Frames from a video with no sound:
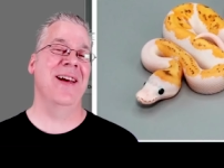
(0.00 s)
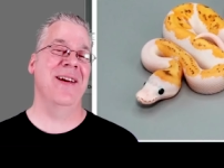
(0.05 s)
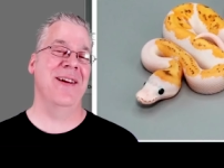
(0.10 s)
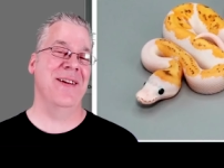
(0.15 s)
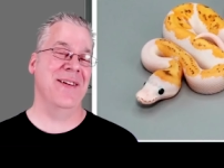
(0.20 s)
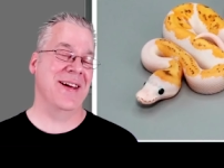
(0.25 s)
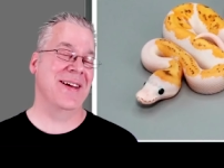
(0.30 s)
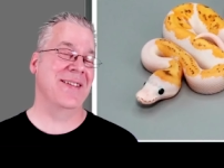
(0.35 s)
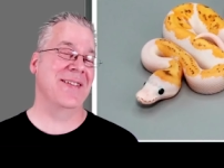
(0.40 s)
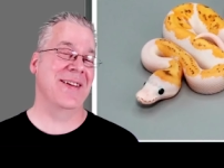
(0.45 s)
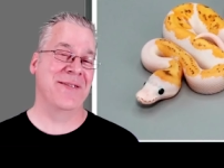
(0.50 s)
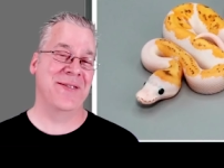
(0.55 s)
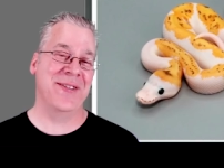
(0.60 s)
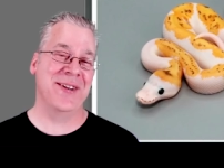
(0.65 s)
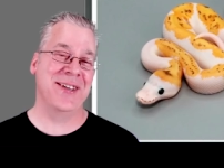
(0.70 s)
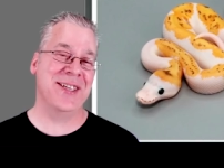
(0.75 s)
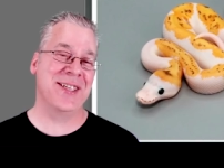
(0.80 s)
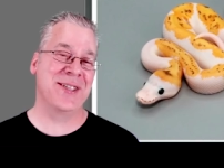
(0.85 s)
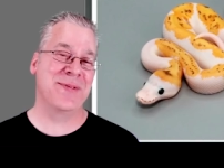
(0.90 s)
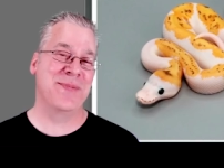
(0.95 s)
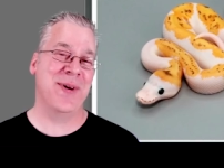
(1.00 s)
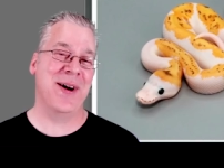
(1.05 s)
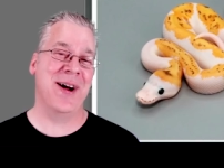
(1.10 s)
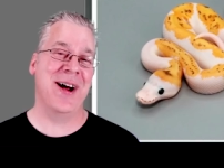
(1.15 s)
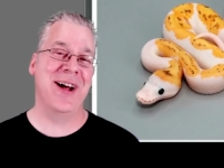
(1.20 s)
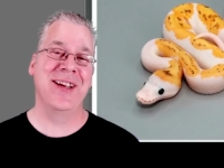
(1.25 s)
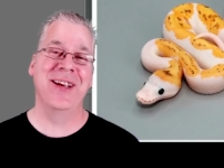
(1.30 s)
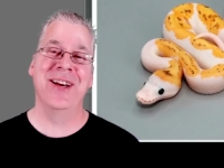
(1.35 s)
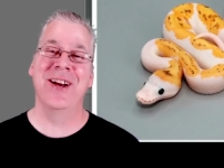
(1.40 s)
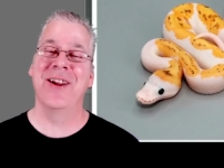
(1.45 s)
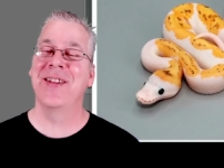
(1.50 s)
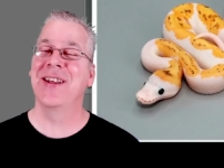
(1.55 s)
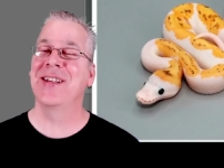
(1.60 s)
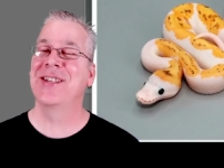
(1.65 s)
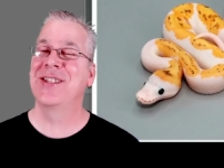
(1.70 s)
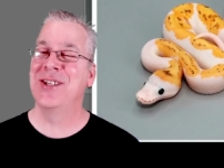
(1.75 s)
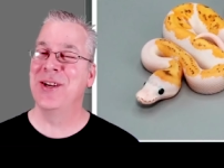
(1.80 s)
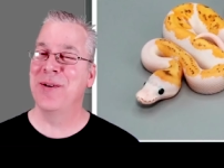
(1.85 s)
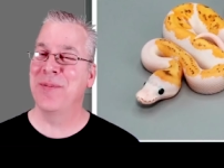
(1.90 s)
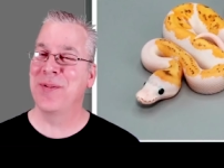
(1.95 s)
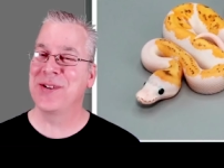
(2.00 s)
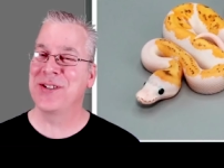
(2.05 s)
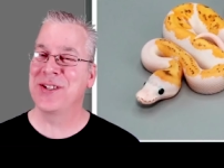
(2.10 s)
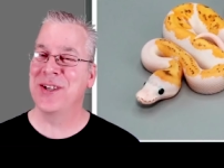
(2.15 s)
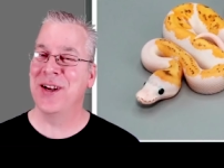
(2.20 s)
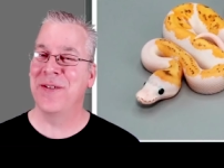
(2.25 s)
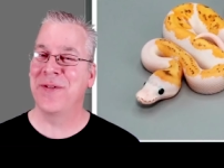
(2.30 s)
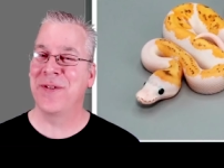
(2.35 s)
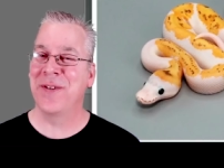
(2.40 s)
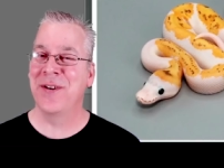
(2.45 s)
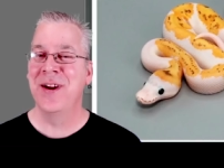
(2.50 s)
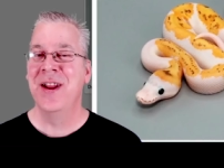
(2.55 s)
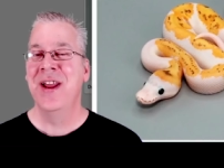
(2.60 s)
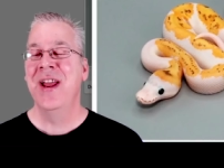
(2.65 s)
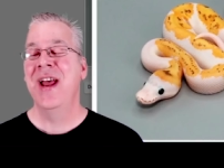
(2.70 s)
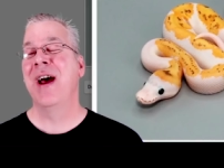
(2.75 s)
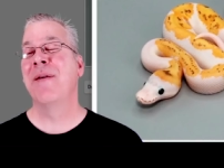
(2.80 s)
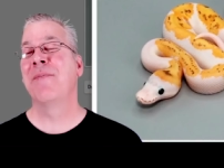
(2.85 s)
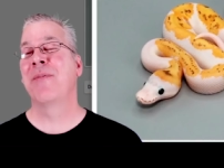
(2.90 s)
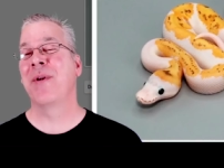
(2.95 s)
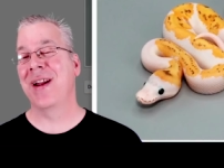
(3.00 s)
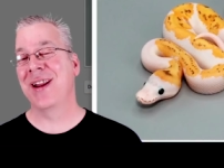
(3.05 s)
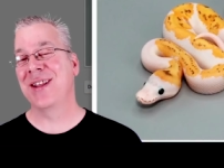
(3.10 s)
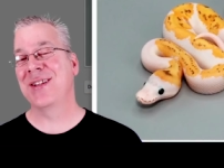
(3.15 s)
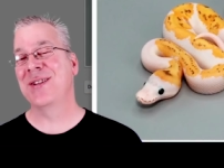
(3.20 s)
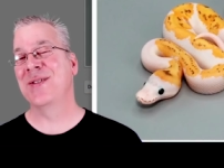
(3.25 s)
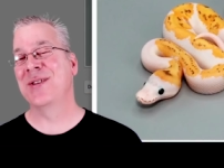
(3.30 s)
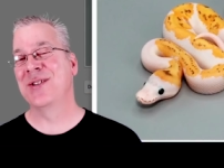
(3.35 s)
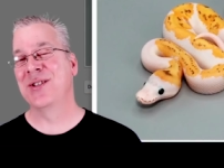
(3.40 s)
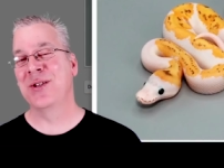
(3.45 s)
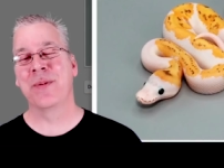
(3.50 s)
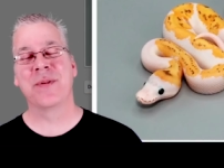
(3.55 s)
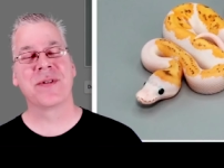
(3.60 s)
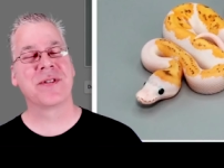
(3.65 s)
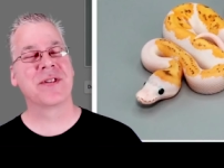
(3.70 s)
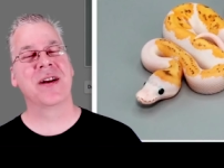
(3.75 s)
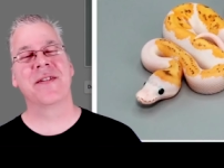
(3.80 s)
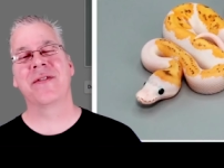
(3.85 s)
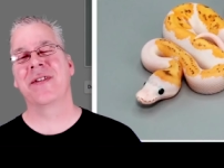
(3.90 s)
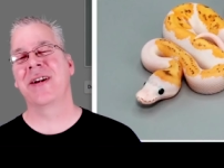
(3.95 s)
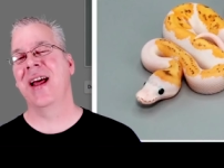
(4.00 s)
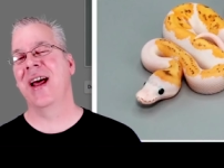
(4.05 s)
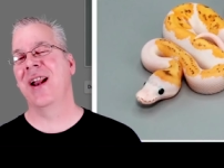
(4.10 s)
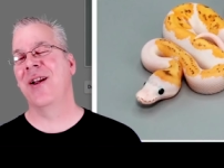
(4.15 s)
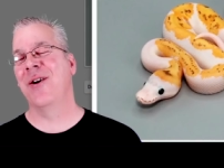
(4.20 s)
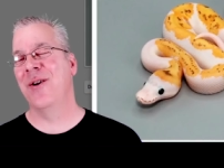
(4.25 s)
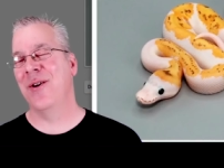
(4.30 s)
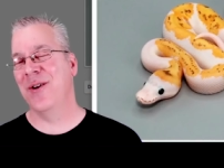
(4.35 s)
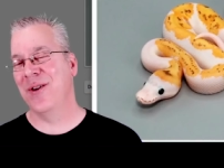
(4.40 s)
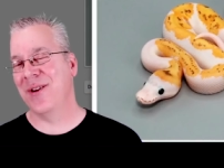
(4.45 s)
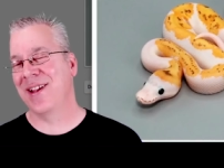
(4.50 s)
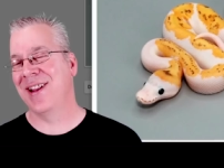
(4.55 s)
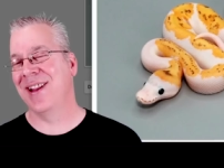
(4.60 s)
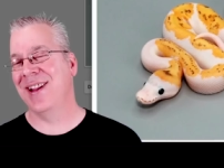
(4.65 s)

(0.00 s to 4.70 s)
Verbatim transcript: if you just bought, you know, the super sulfur and bred it to a super sulfur and a whole